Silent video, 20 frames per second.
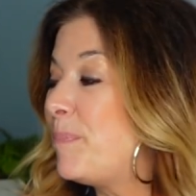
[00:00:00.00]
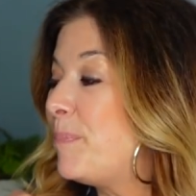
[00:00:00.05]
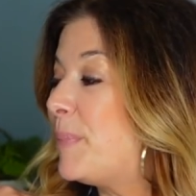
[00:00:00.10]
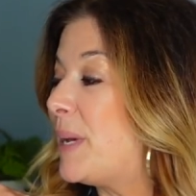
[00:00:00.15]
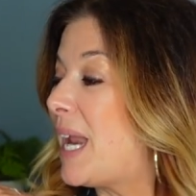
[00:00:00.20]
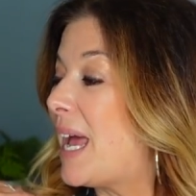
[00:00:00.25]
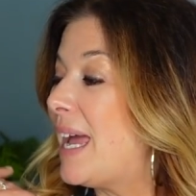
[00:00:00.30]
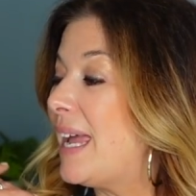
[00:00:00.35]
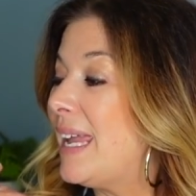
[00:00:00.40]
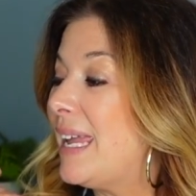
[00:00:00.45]

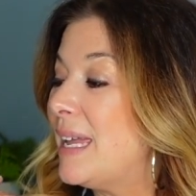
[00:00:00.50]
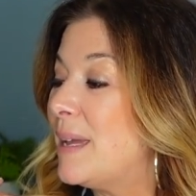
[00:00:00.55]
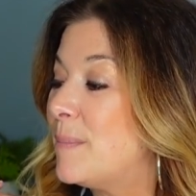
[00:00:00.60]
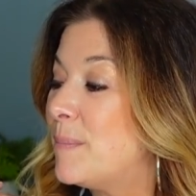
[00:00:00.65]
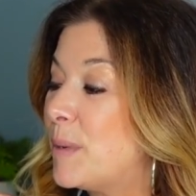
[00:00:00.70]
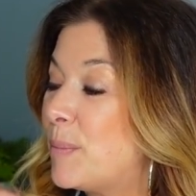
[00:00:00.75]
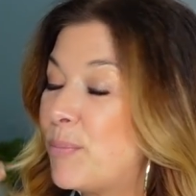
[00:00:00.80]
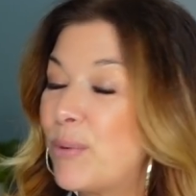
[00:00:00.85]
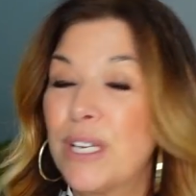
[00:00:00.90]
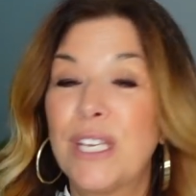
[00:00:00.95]
but I
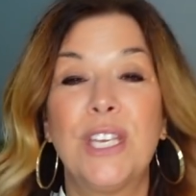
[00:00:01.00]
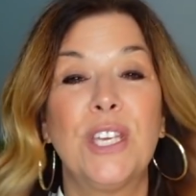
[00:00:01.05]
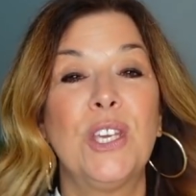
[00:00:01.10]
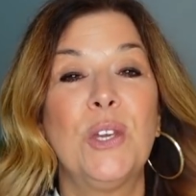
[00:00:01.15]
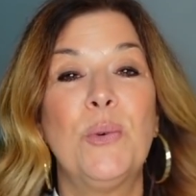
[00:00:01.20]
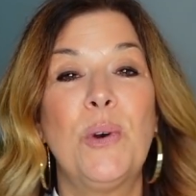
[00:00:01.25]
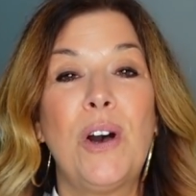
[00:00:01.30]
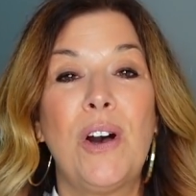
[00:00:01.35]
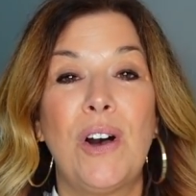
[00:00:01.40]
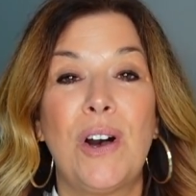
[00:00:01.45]
am bringing
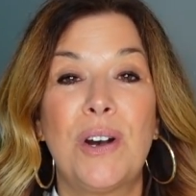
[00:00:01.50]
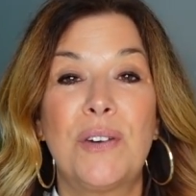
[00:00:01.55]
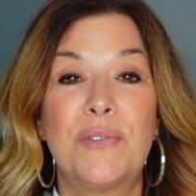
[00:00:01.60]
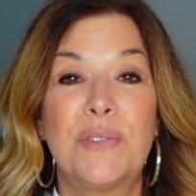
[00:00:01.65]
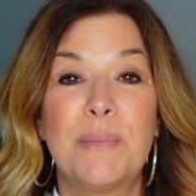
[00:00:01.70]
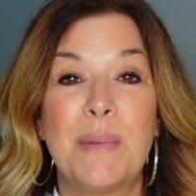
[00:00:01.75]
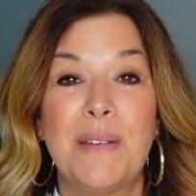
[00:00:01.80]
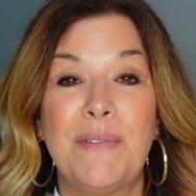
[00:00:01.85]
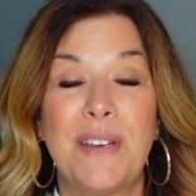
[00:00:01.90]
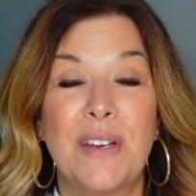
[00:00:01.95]
you a haul
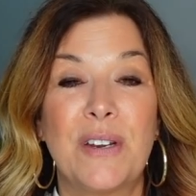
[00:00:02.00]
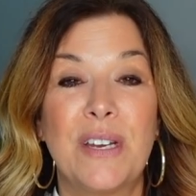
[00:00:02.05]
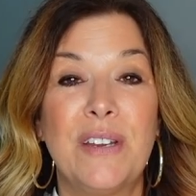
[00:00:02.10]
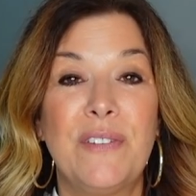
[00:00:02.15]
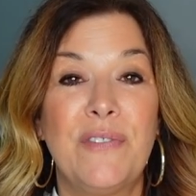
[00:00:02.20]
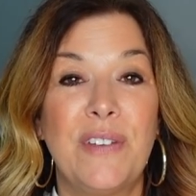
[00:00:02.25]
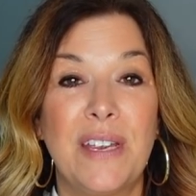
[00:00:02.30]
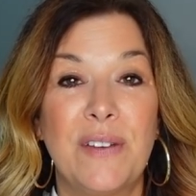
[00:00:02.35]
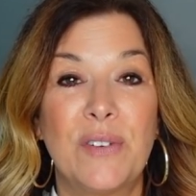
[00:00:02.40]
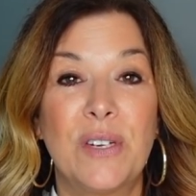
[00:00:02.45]
from my very
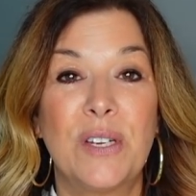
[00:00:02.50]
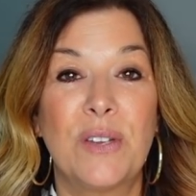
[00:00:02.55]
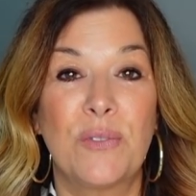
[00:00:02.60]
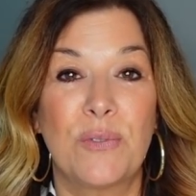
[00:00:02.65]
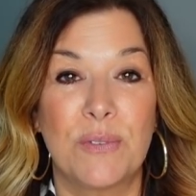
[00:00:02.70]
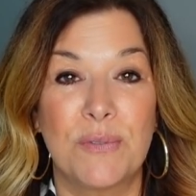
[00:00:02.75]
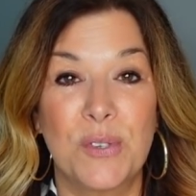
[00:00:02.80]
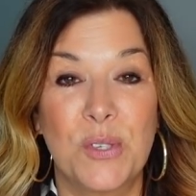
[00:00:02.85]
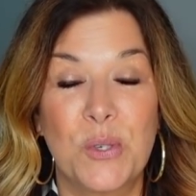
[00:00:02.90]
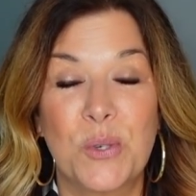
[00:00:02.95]
favorite
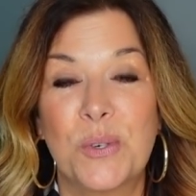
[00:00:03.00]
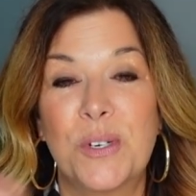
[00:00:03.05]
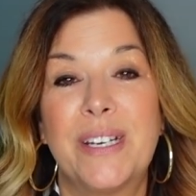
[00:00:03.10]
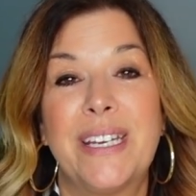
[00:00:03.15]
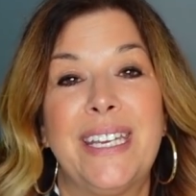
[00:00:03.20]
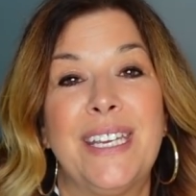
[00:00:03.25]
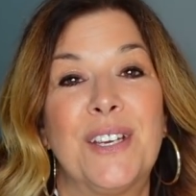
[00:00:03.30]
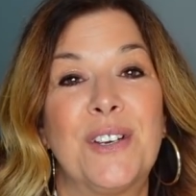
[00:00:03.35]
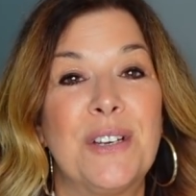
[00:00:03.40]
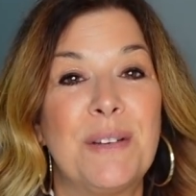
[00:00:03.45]
thrift store
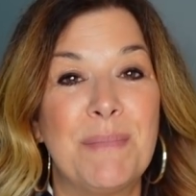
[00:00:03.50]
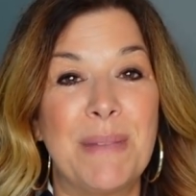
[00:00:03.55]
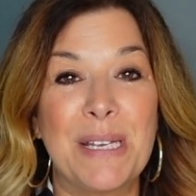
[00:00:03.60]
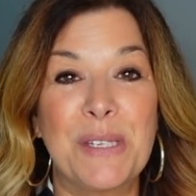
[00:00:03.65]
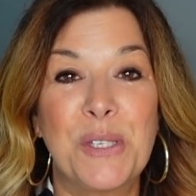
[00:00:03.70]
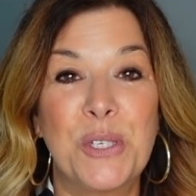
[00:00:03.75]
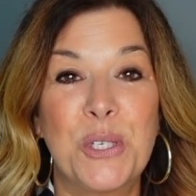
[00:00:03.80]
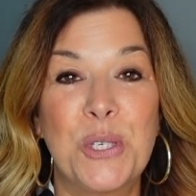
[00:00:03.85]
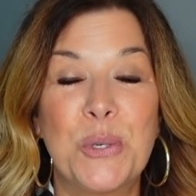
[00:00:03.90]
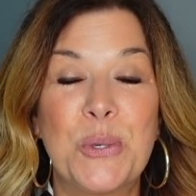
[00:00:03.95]
here in
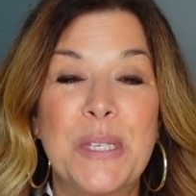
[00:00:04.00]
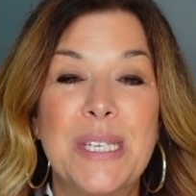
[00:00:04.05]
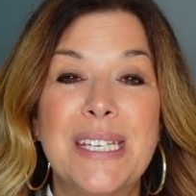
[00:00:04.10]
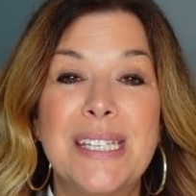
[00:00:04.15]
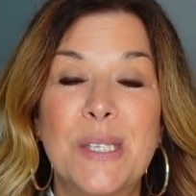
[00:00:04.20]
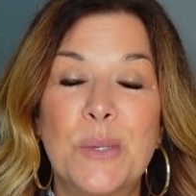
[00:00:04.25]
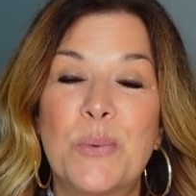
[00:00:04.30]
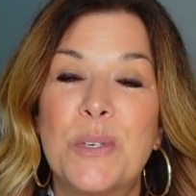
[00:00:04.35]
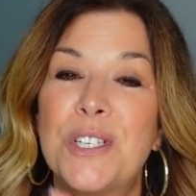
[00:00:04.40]
Massachusetts,